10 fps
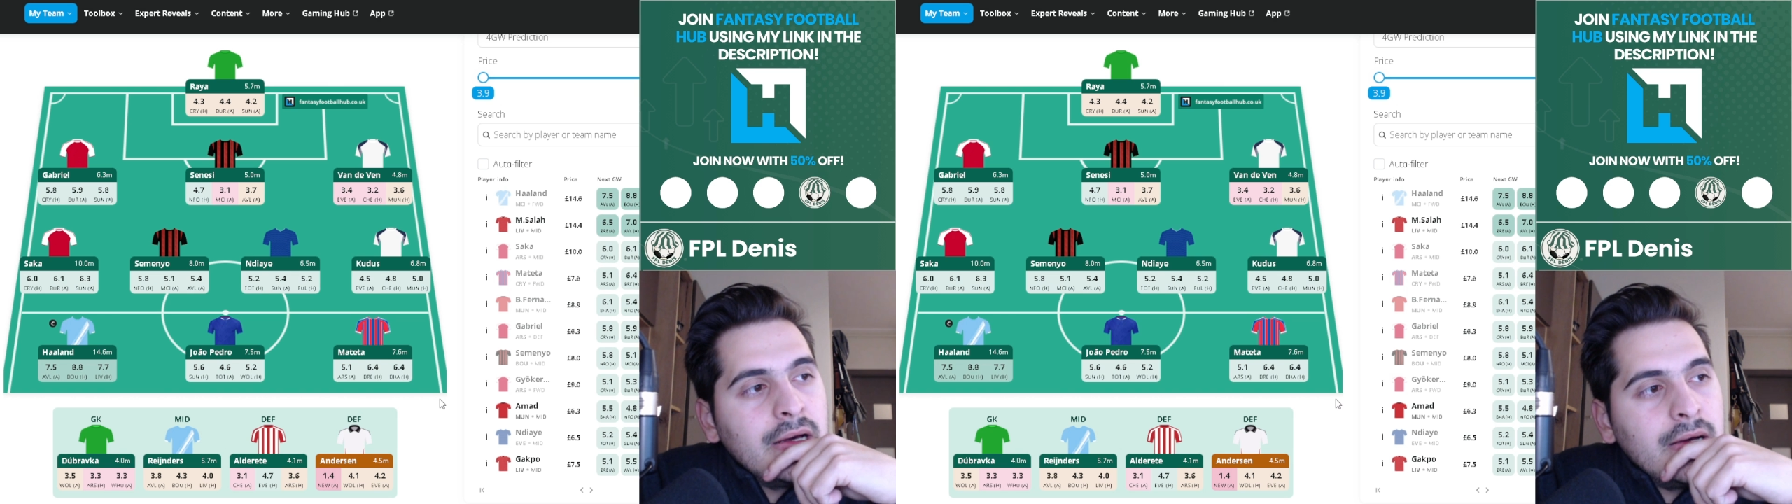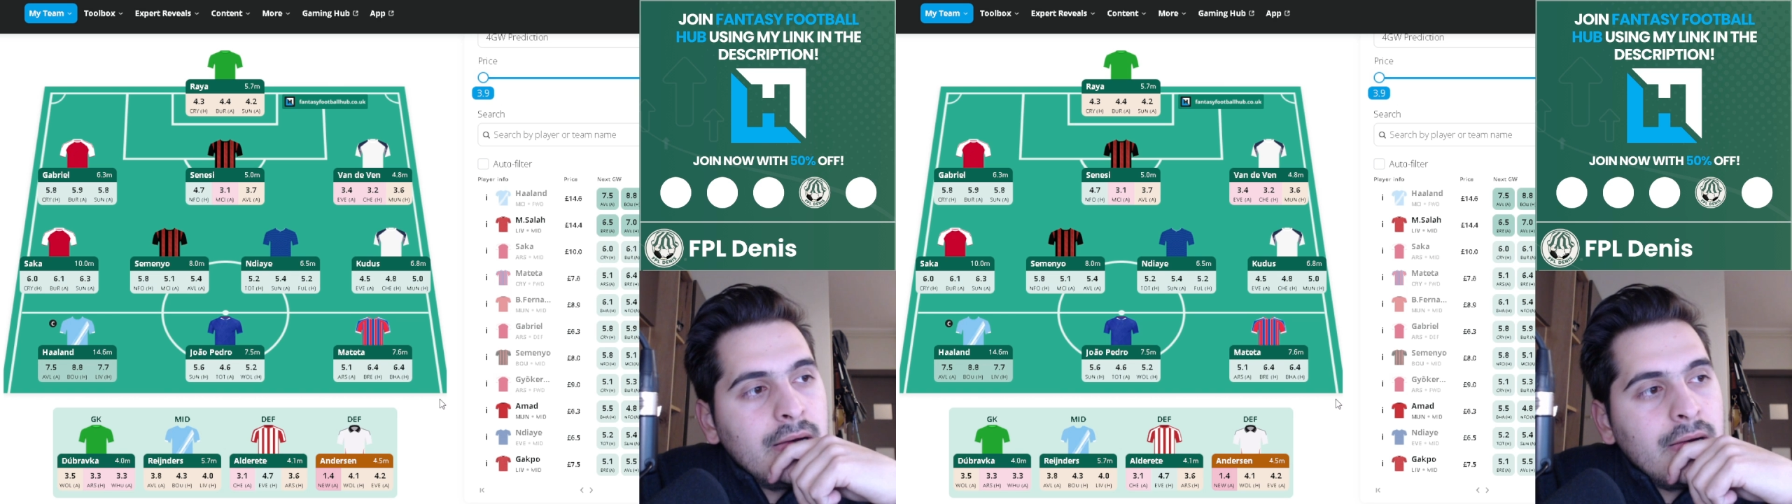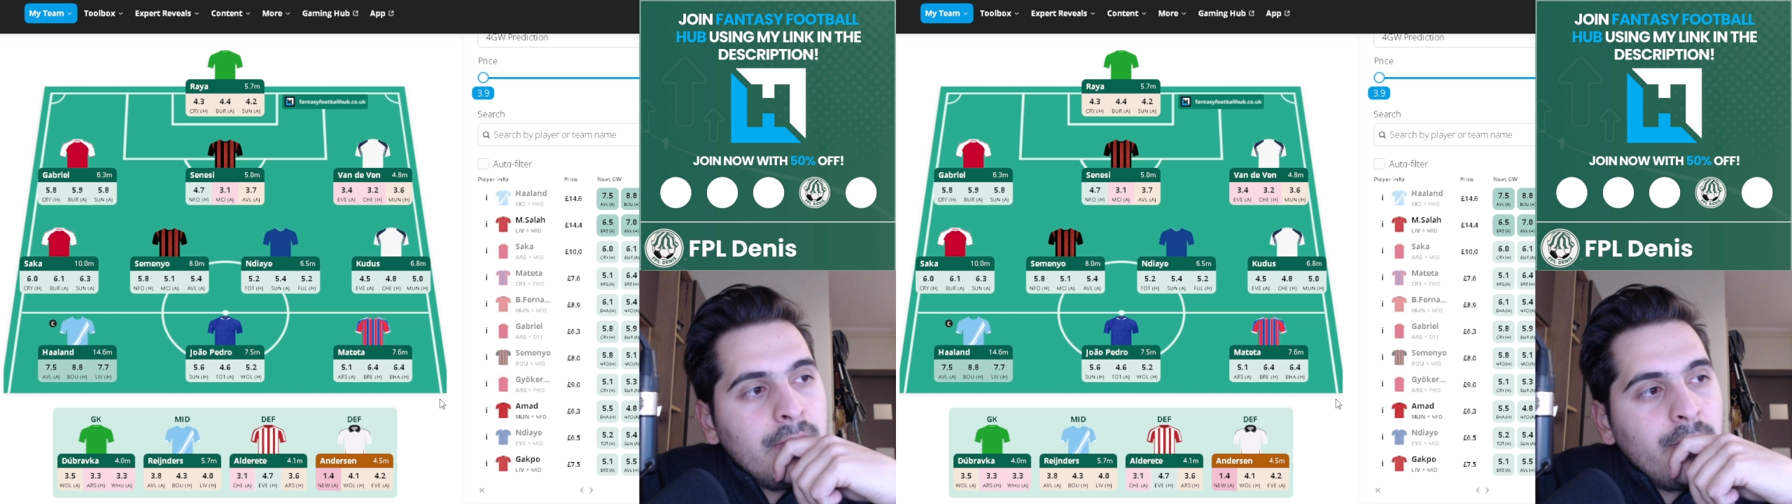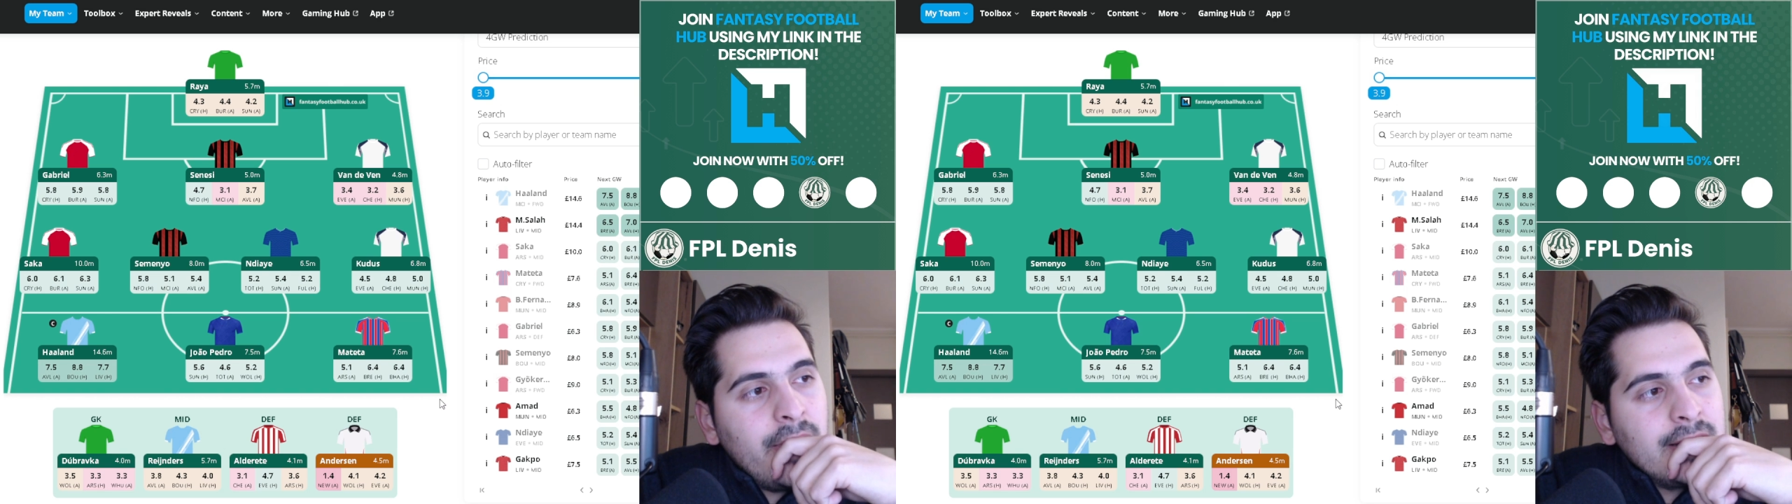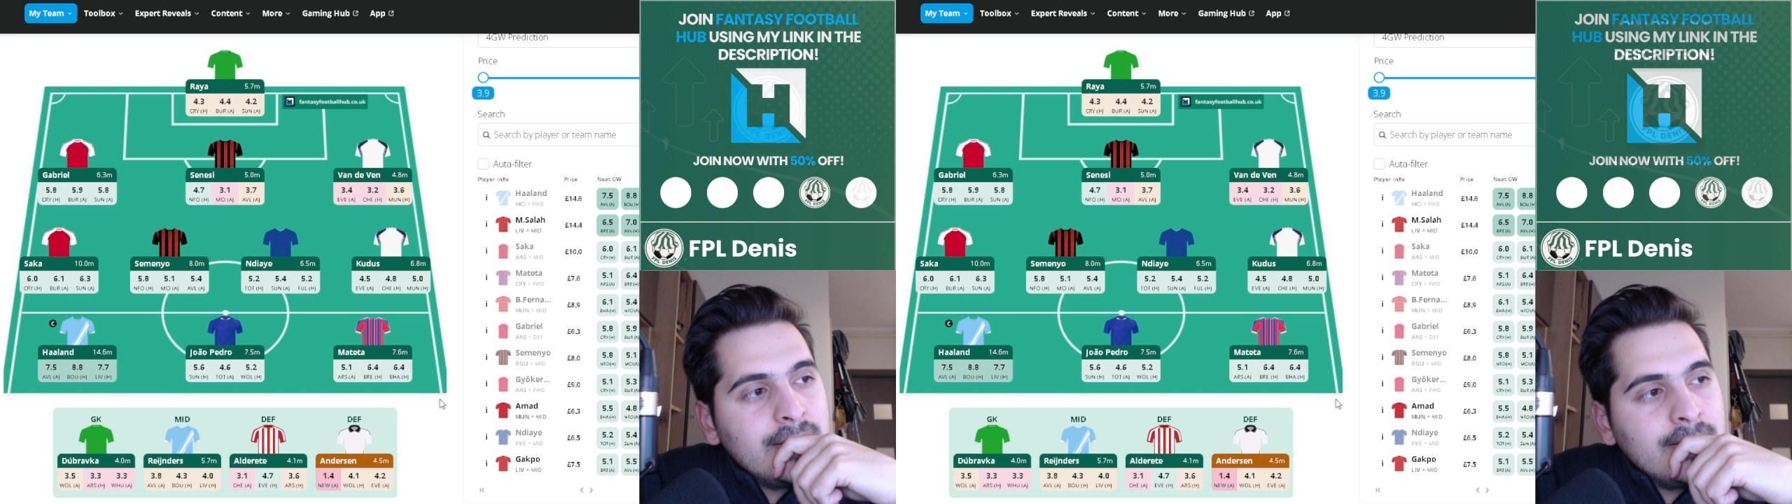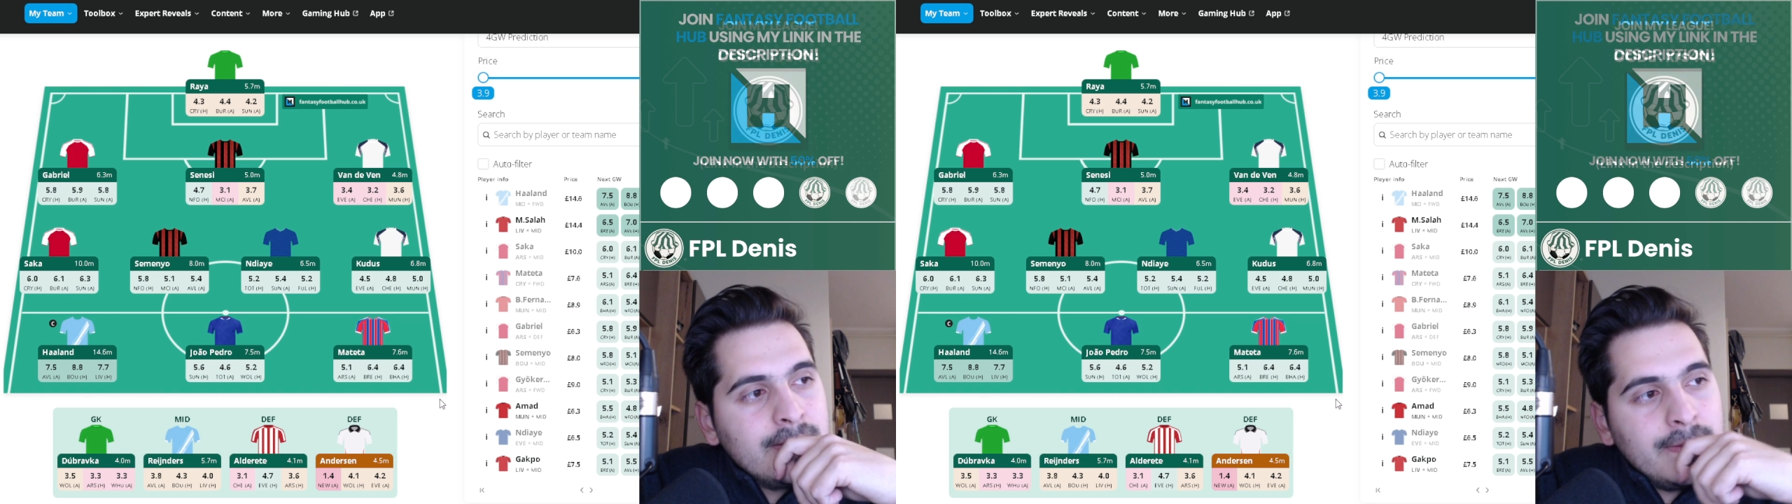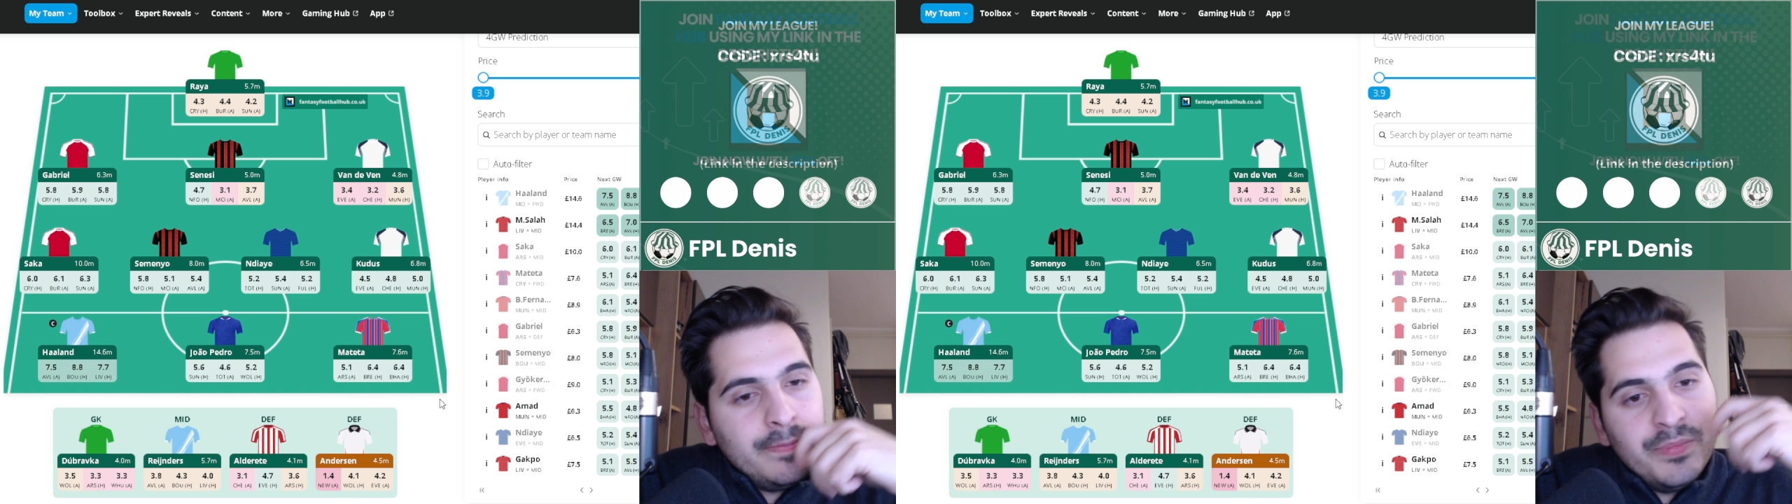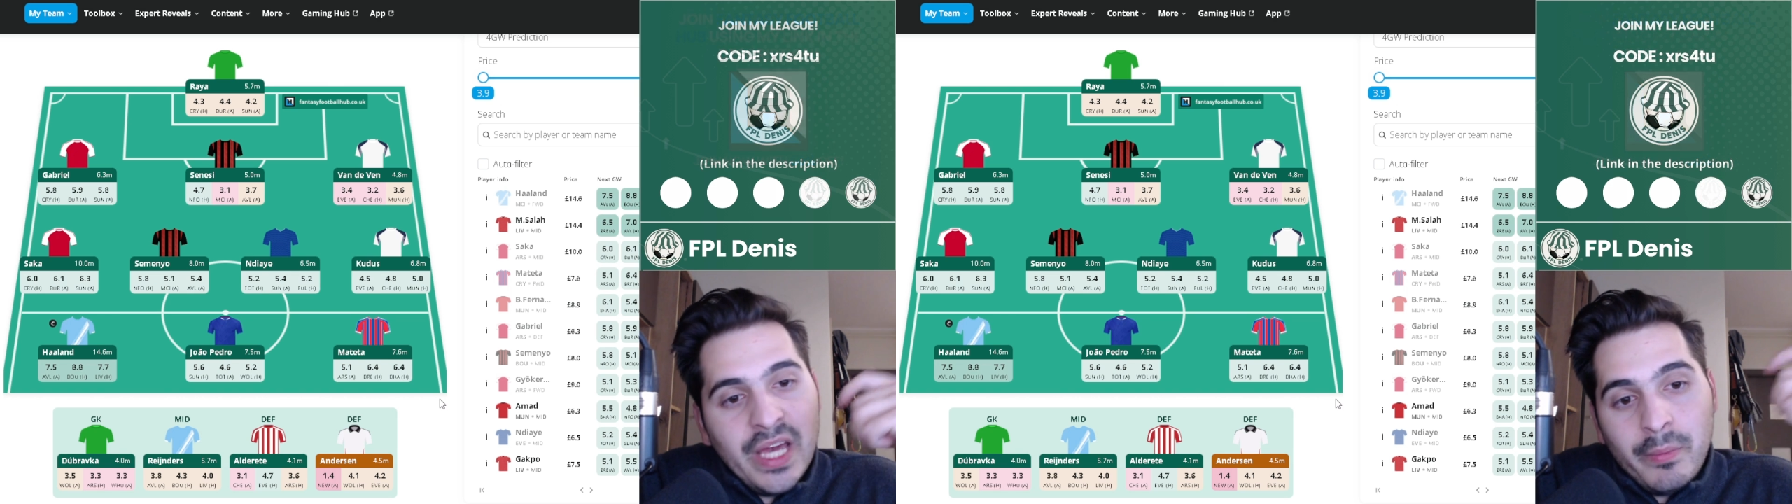But yeah,